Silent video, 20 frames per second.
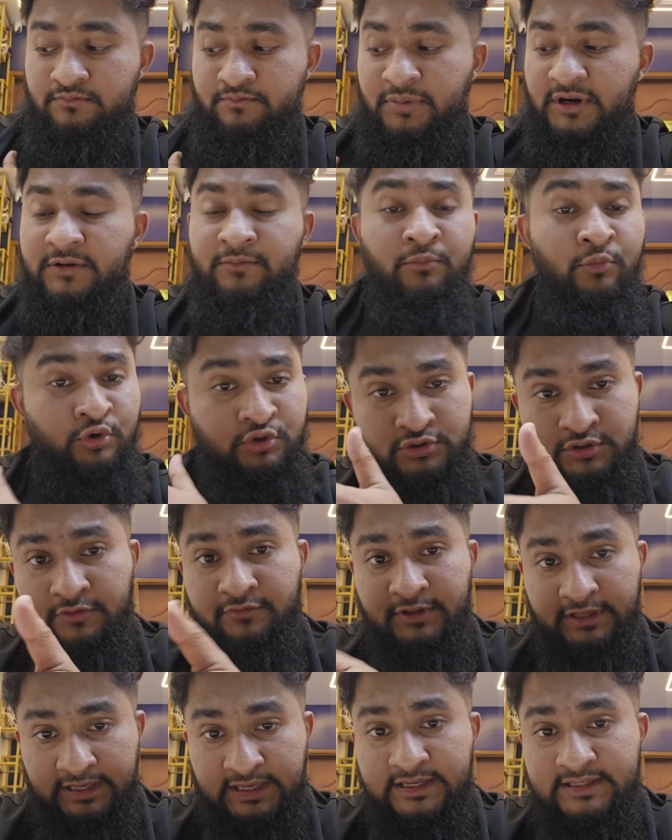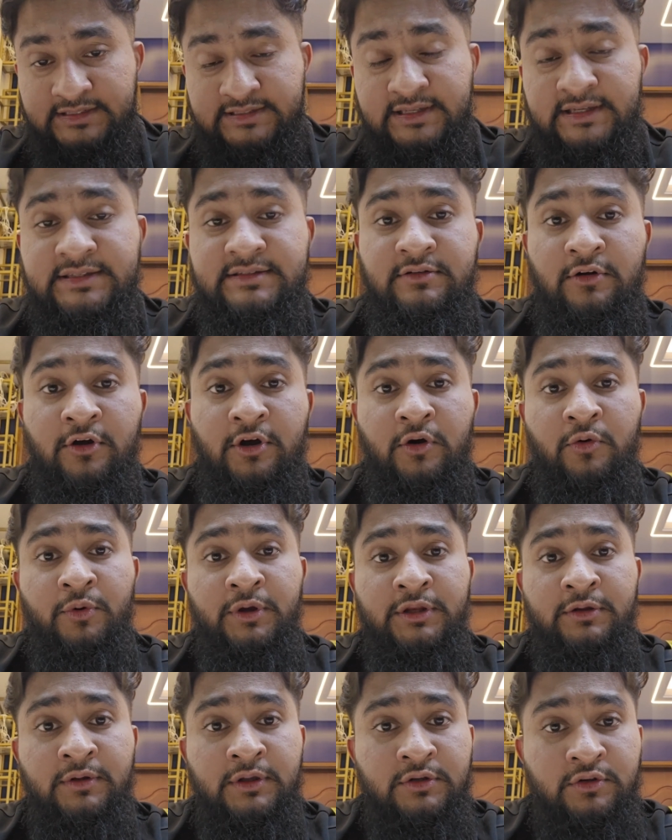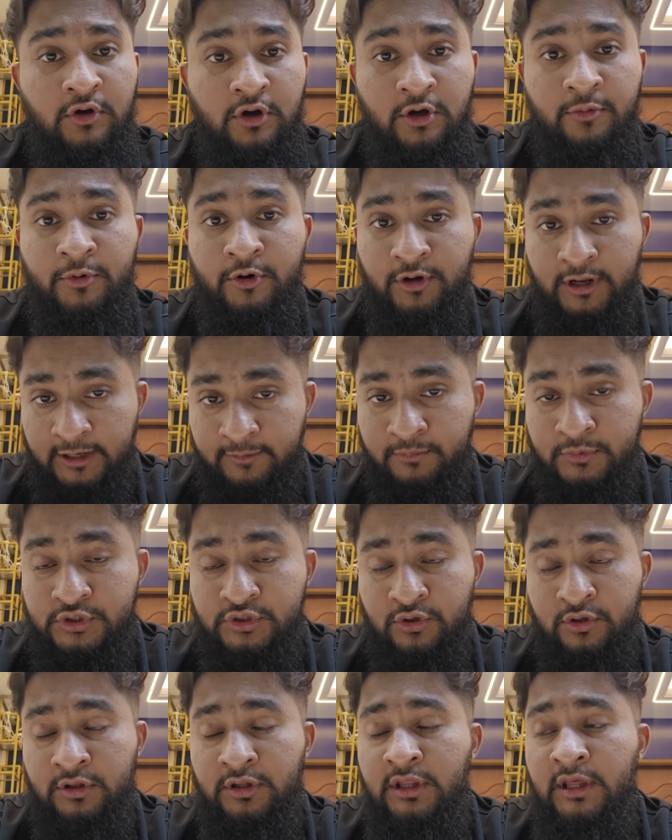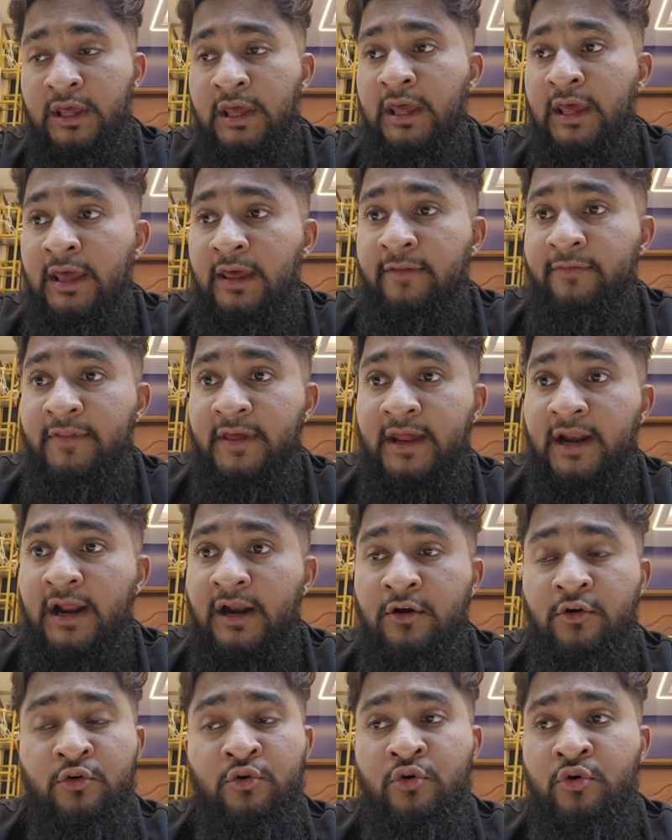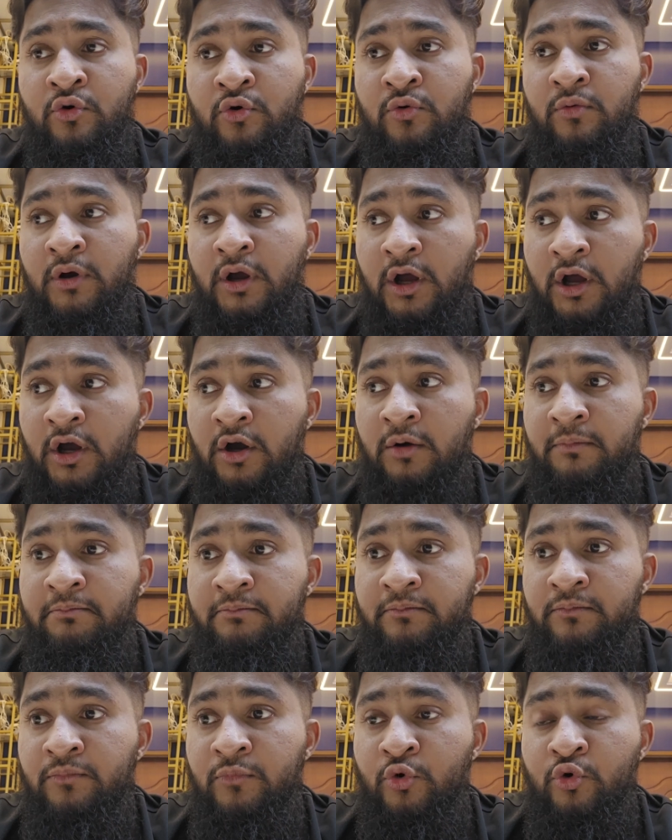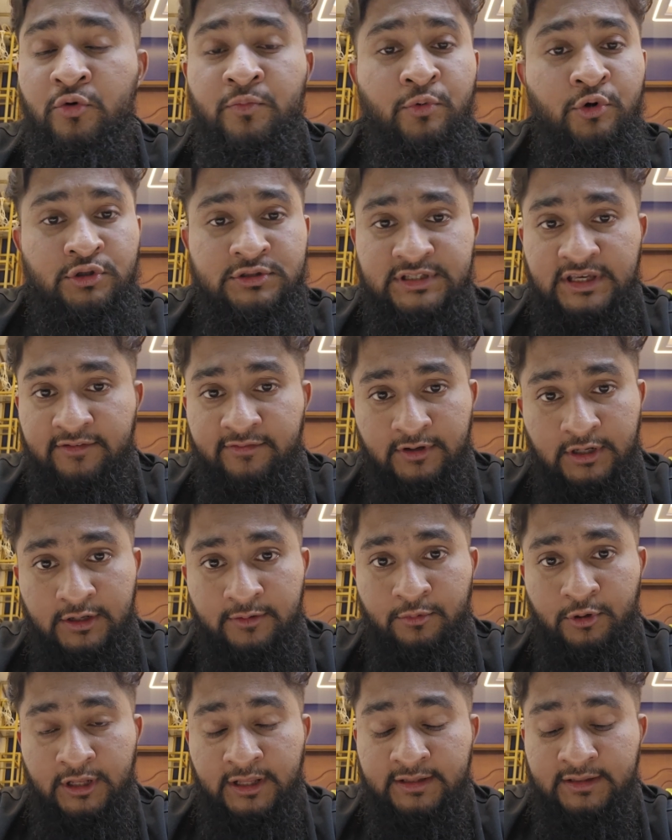But most of the cases, when you talk about admission, there are no good books available.